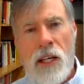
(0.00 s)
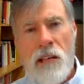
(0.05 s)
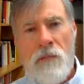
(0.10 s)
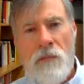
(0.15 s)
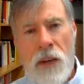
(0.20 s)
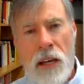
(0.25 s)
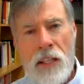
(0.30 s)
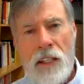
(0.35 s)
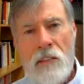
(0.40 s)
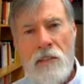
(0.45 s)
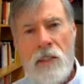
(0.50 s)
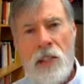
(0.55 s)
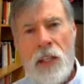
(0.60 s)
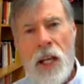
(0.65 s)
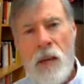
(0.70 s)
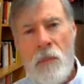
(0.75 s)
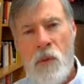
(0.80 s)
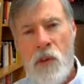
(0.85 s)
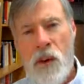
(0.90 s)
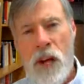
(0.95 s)
effective
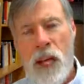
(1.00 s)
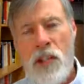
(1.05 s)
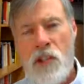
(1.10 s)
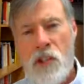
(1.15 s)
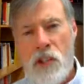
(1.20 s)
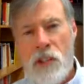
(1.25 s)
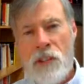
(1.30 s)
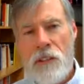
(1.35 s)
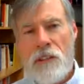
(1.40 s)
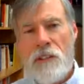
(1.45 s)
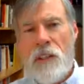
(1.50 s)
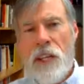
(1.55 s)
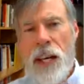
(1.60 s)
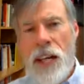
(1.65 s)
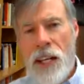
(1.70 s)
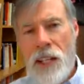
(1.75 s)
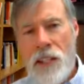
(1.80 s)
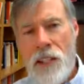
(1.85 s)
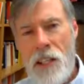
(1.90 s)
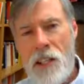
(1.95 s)
collaboration
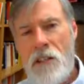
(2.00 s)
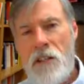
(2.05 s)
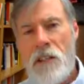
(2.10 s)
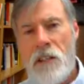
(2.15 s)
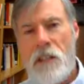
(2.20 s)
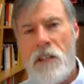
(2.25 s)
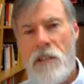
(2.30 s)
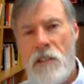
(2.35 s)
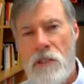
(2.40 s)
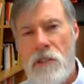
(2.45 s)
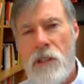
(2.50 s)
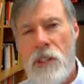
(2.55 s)
in a distance